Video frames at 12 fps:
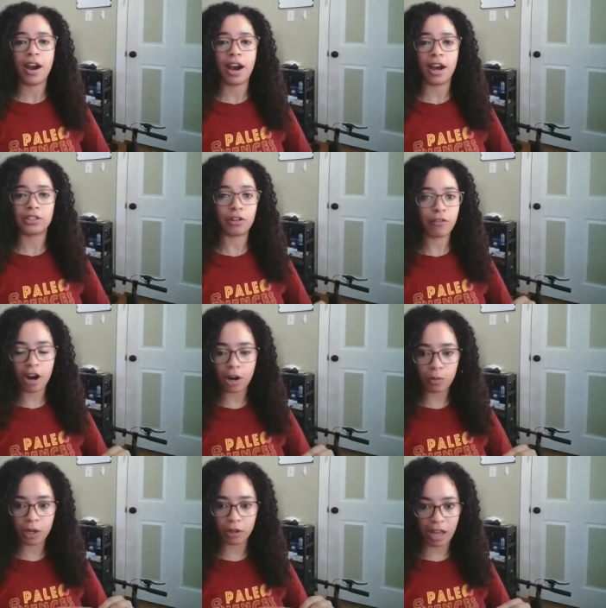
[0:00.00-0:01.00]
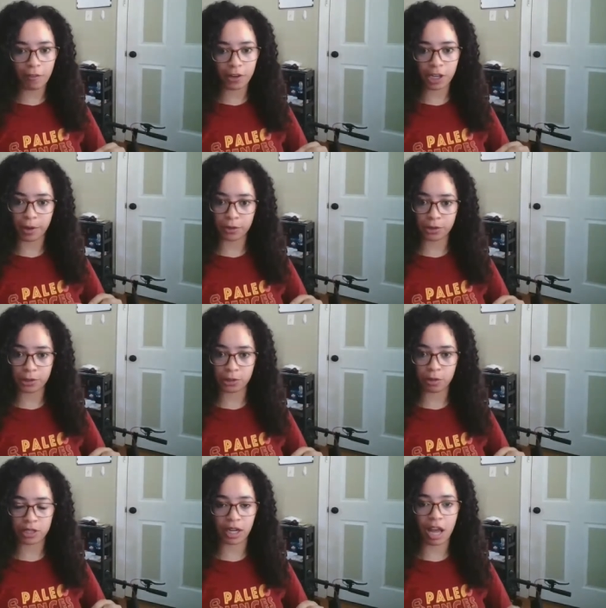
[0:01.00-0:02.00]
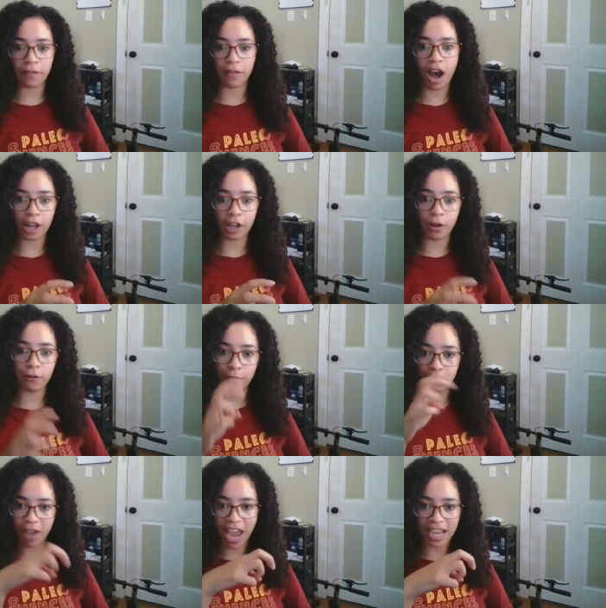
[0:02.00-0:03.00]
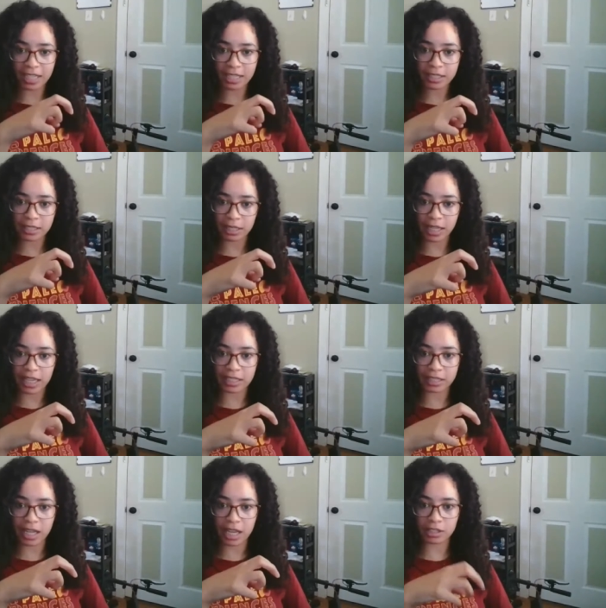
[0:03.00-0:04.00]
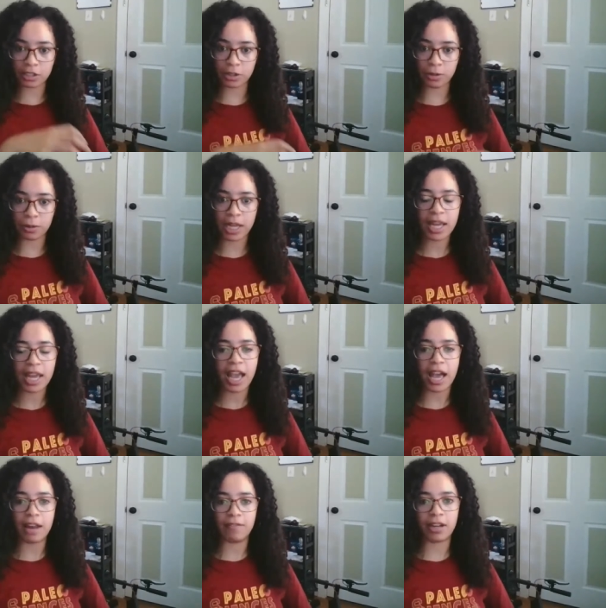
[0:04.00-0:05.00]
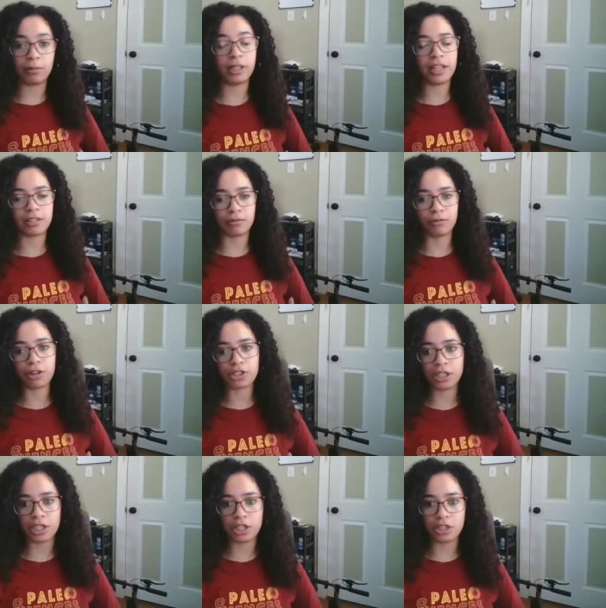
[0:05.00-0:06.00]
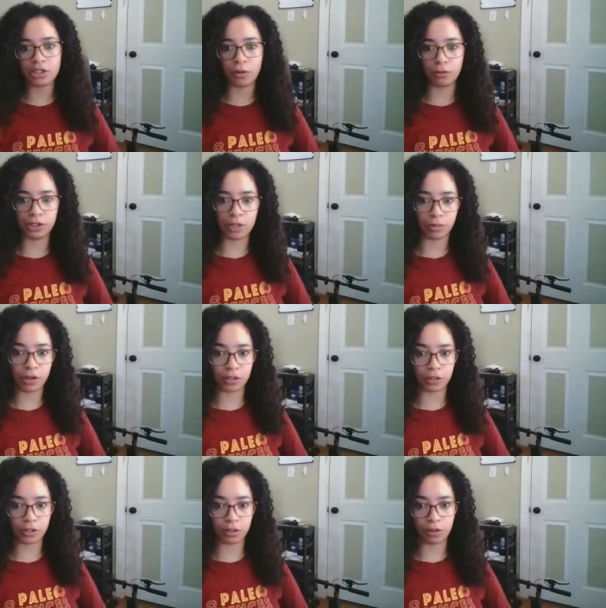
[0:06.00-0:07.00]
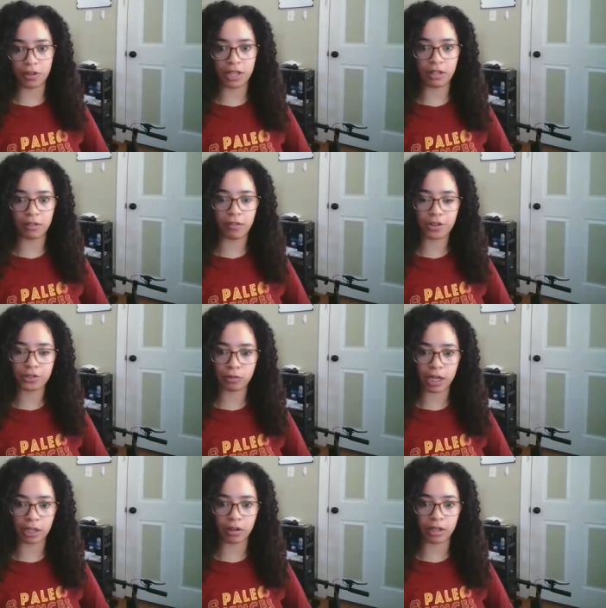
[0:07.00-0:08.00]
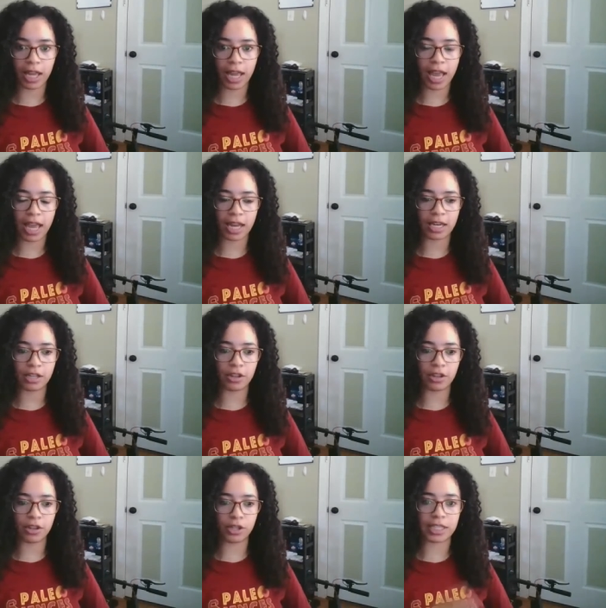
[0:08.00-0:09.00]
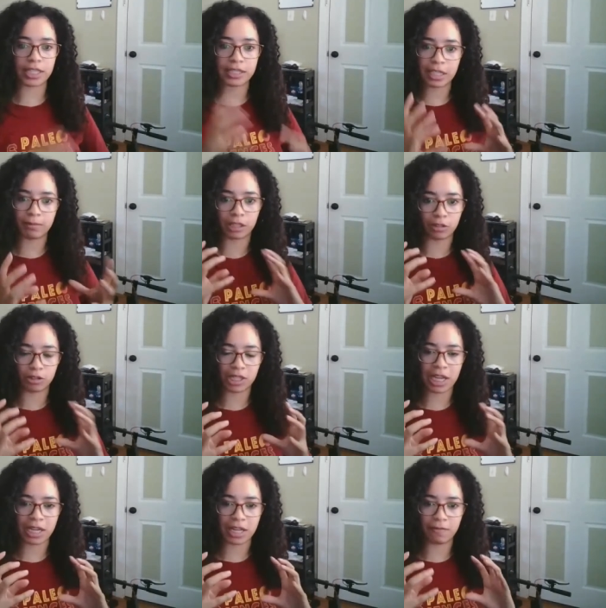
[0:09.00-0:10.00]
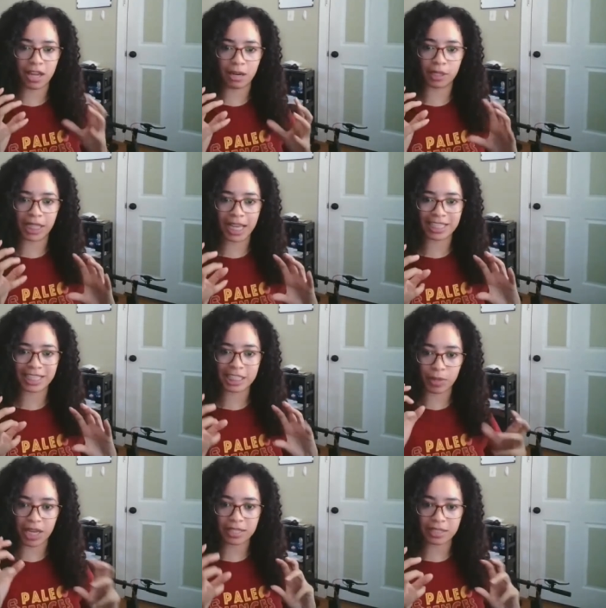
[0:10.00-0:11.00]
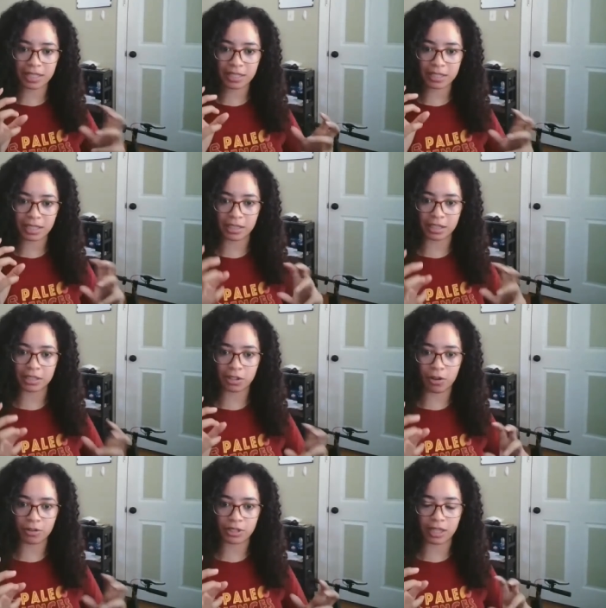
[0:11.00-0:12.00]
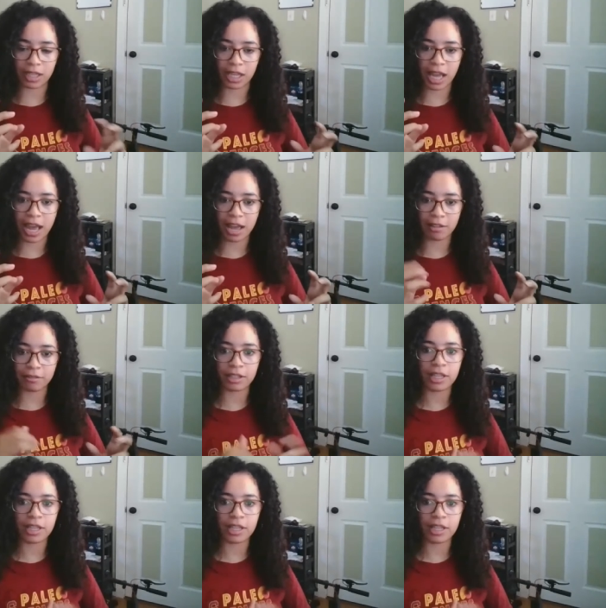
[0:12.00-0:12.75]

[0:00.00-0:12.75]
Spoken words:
so far we don't have any mosasaurs that have hollow fangs like snakes do, and venom glands unfortunately don't really preserve in the fossil record, and doesn't seem like there's any venom gland spaces in the skulls that they have.